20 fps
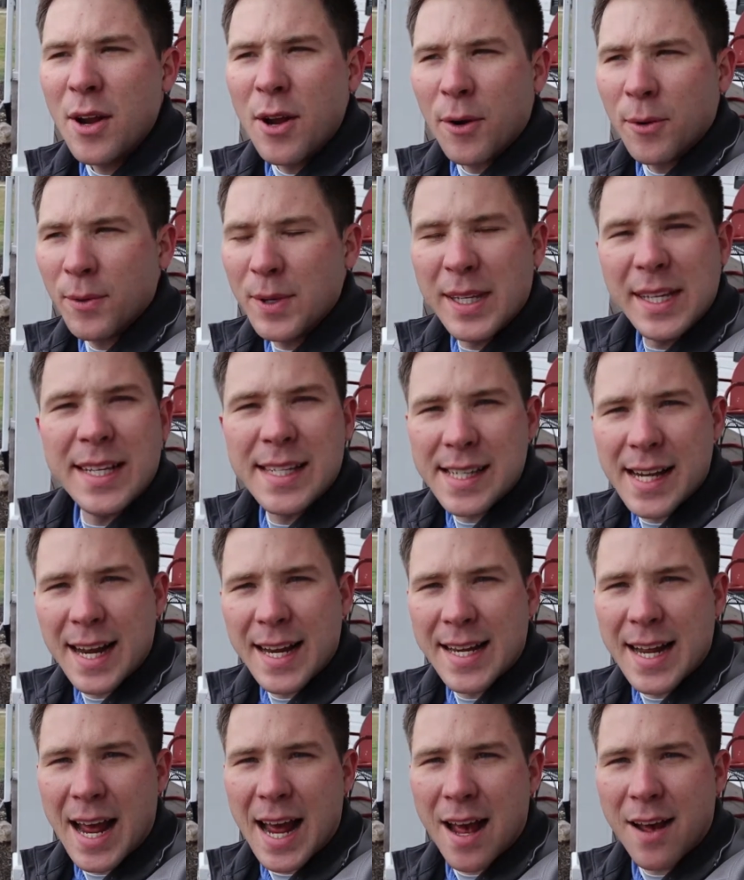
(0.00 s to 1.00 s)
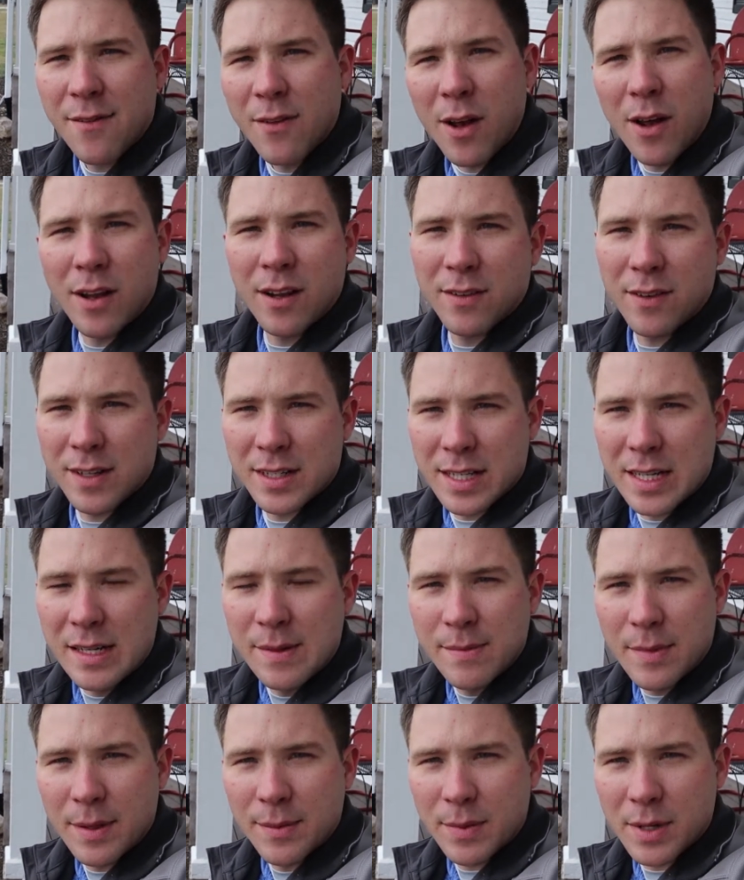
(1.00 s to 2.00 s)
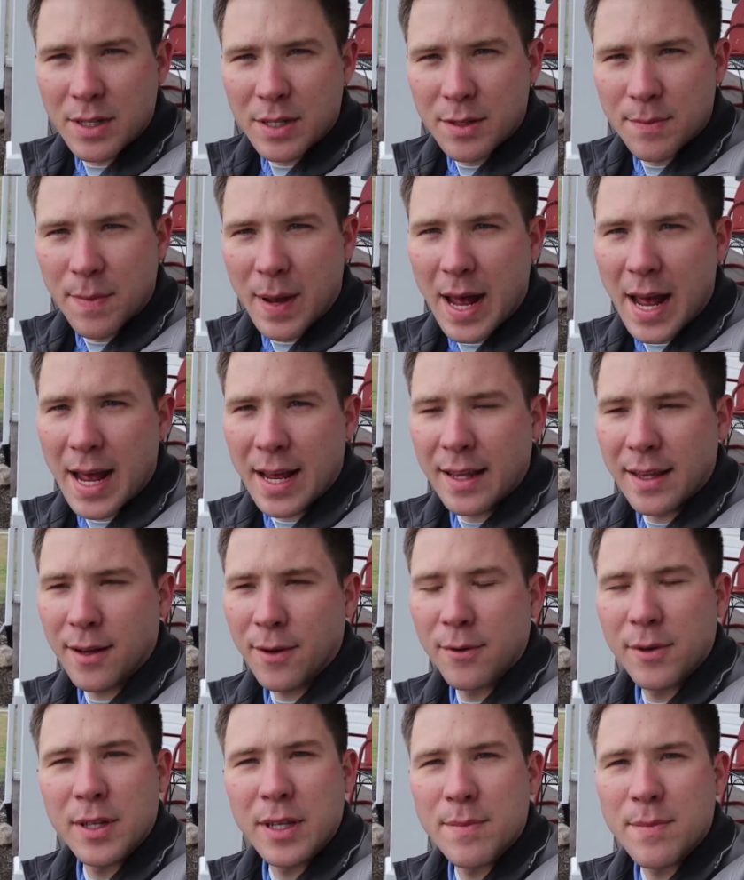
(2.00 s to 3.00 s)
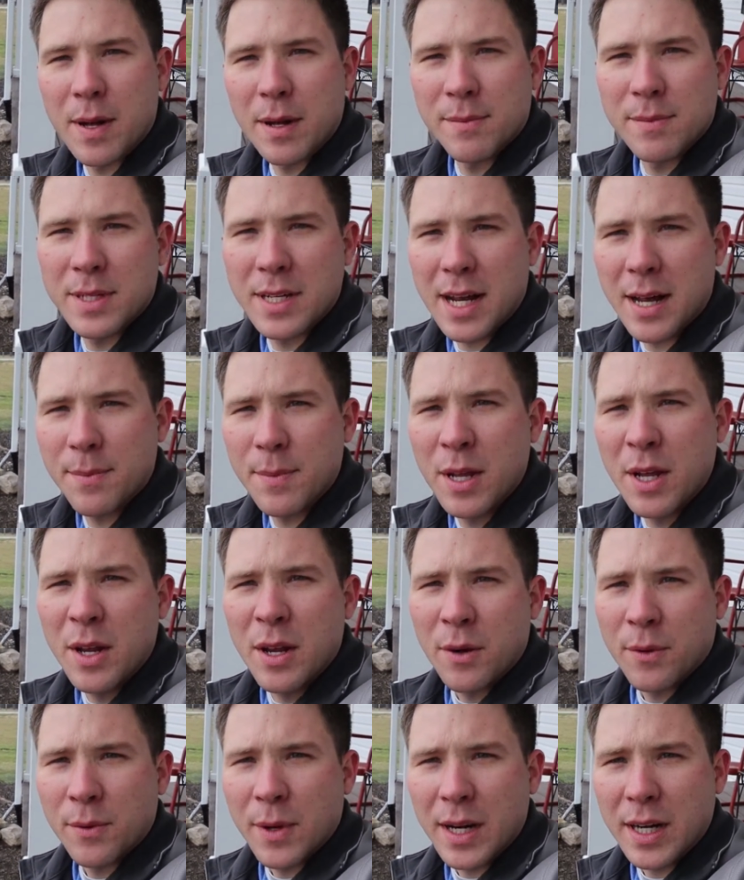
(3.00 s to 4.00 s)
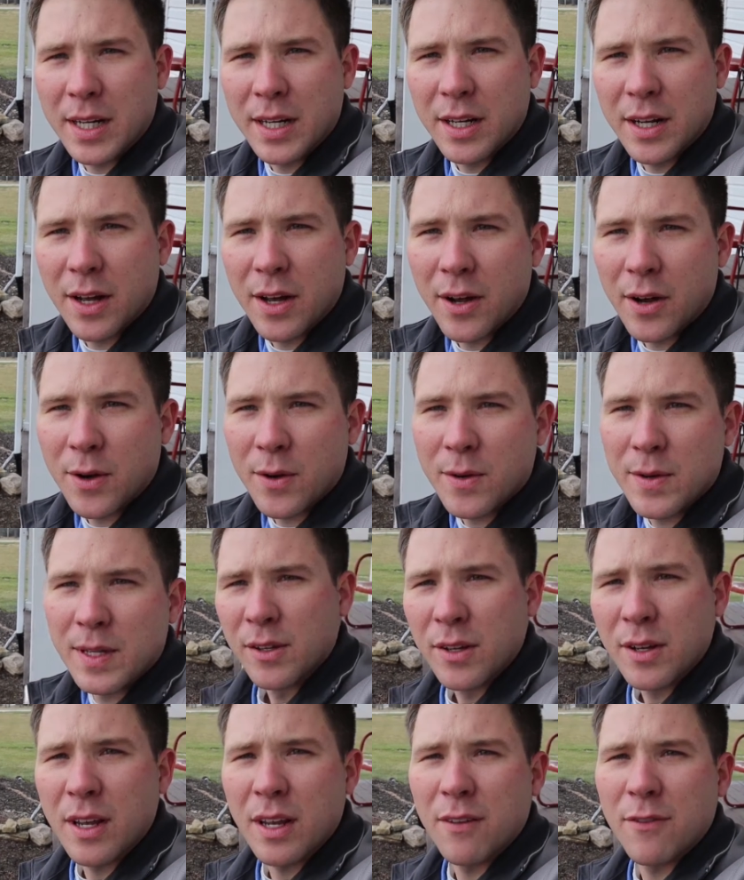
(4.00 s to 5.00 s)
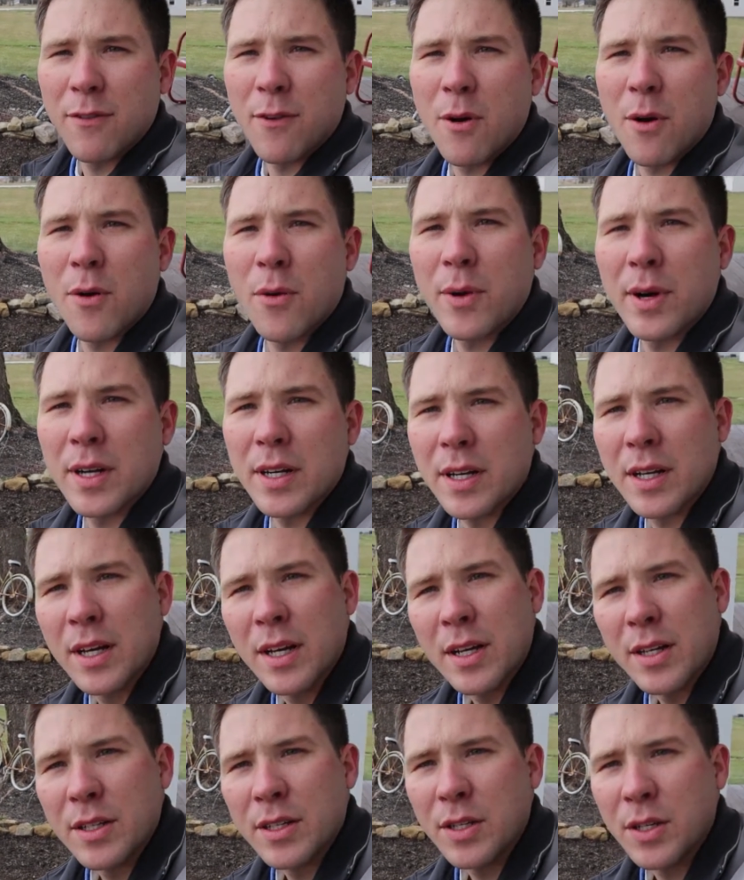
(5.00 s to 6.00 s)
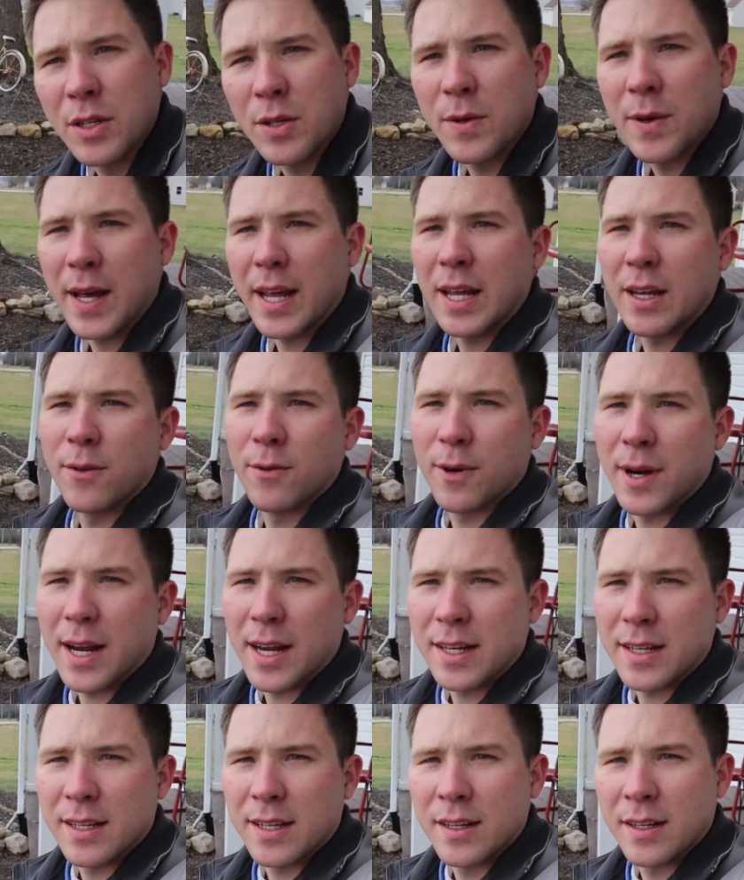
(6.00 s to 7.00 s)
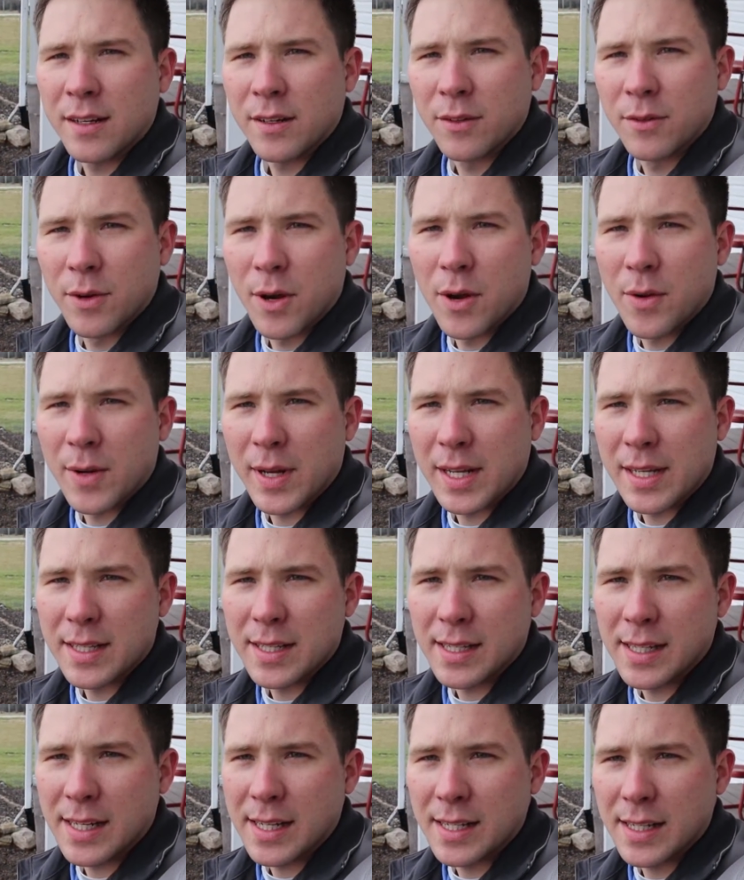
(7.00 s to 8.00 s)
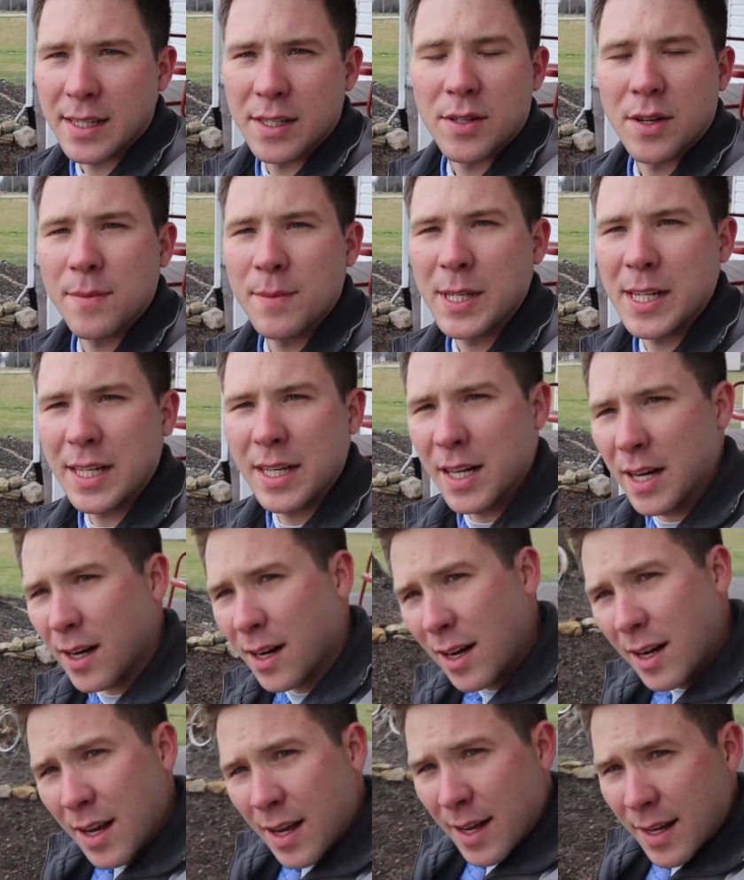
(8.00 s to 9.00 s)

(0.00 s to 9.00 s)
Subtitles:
Really excited to have all of our team members back. They're really pumped up, ready to go. Looking forward to a great growing season. So I'm sitting here.